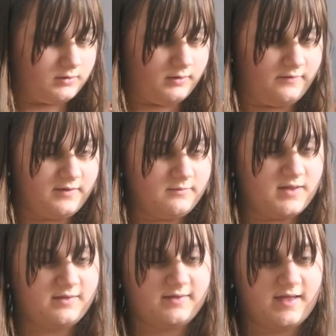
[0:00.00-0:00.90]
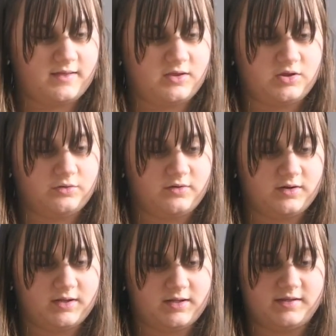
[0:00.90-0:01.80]
I think Miss said to do
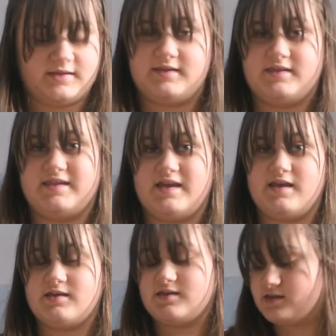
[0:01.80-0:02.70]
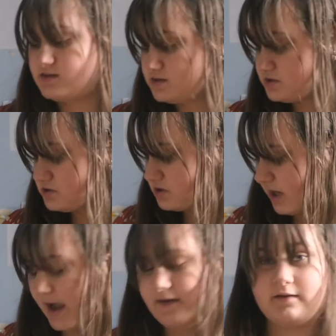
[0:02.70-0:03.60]
at least 6.
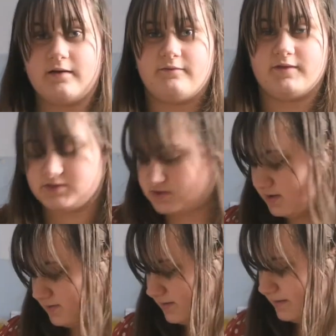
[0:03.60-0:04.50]
I think just 6.